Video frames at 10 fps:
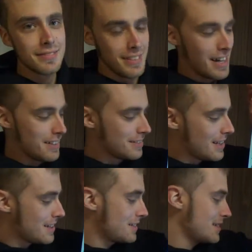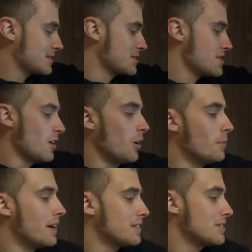Yeah, that that's good shit. Oh
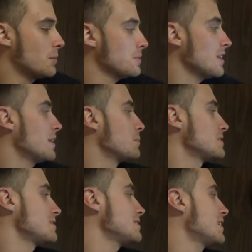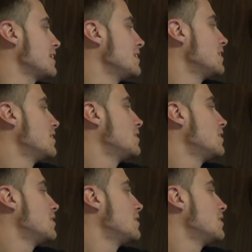man, it's double sided. What's this side?